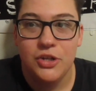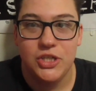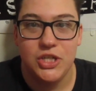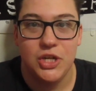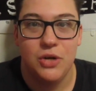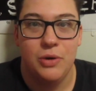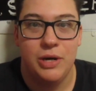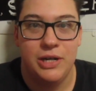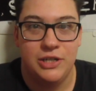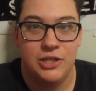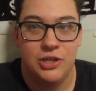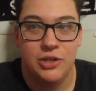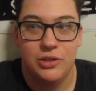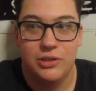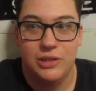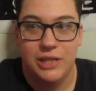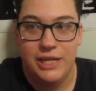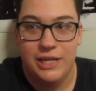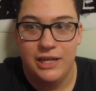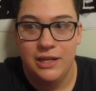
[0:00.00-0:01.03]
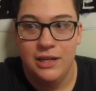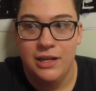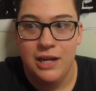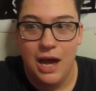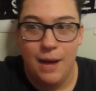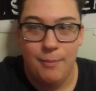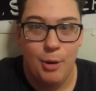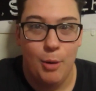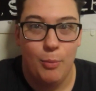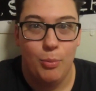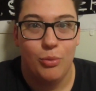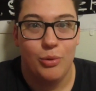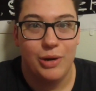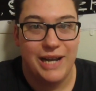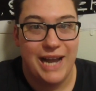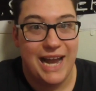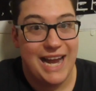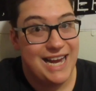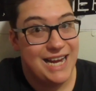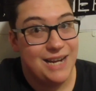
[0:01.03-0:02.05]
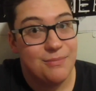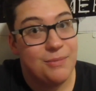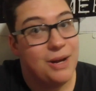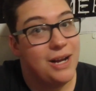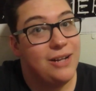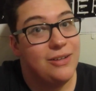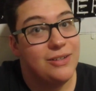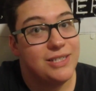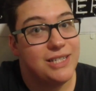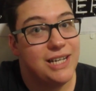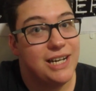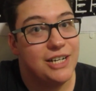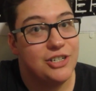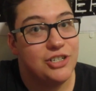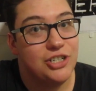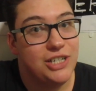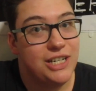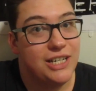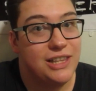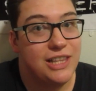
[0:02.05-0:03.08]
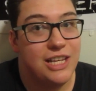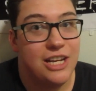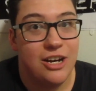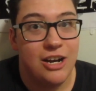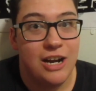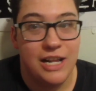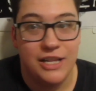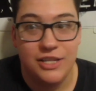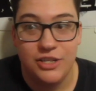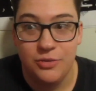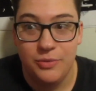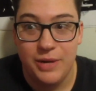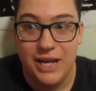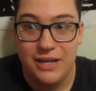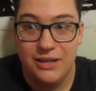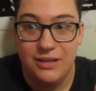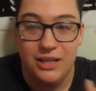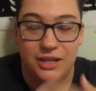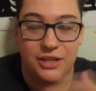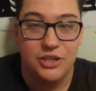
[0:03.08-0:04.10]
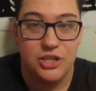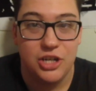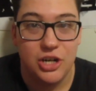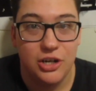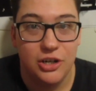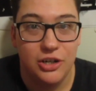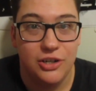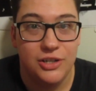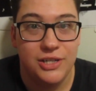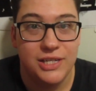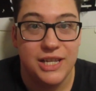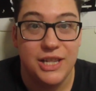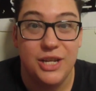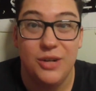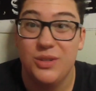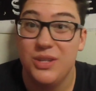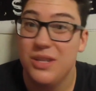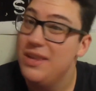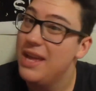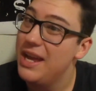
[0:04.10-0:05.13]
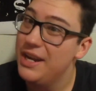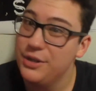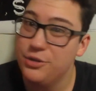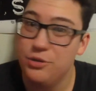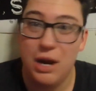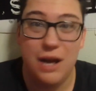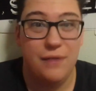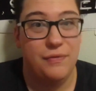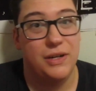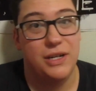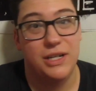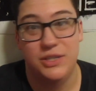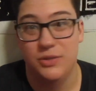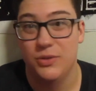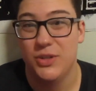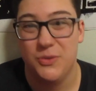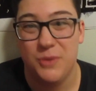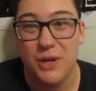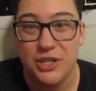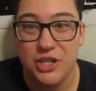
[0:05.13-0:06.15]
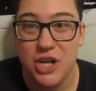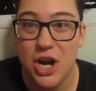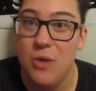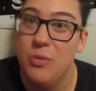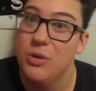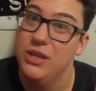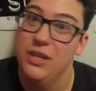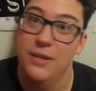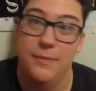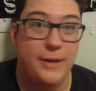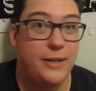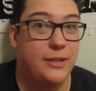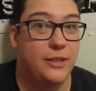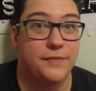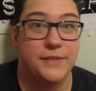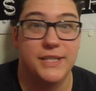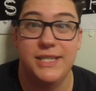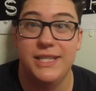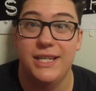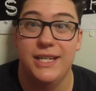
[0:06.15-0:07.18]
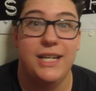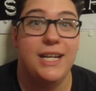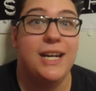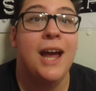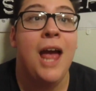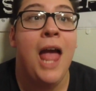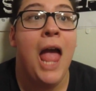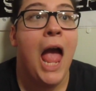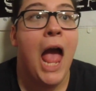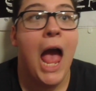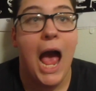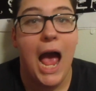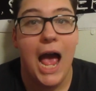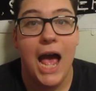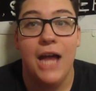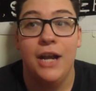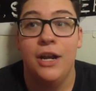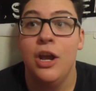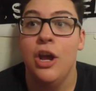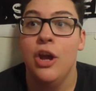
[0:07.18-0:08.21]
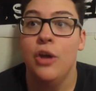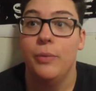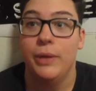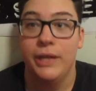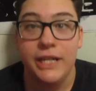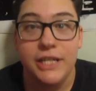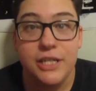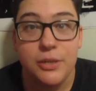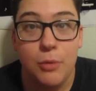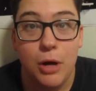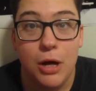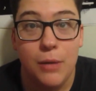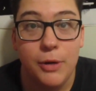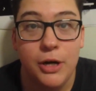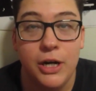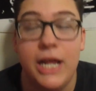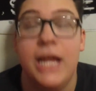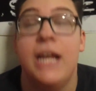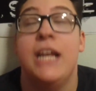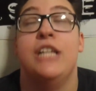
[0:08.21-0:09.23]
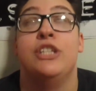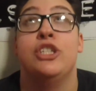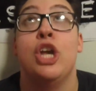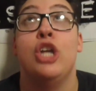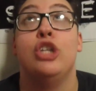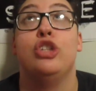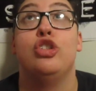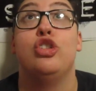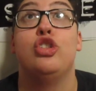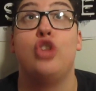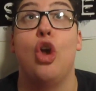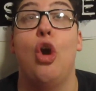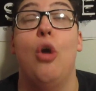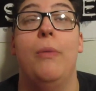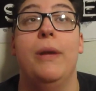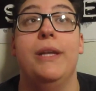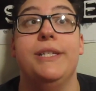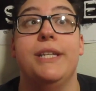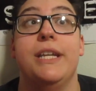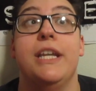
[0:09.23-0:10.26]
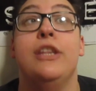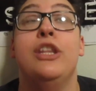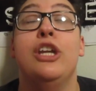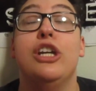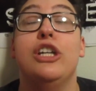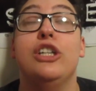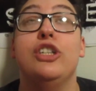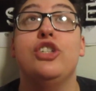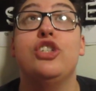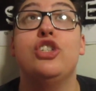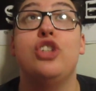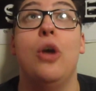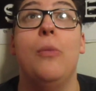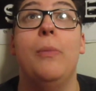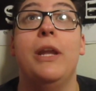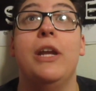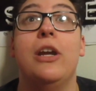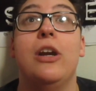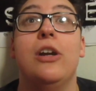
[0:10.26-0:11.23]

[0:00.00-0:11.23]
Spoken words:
So it took like about 0.8 miles to actually get there. And so we had a lot of turns and there was a lot of traffic because it was rush hour in the middle of the city. And when you get to Walmart, it is so busy. There are so many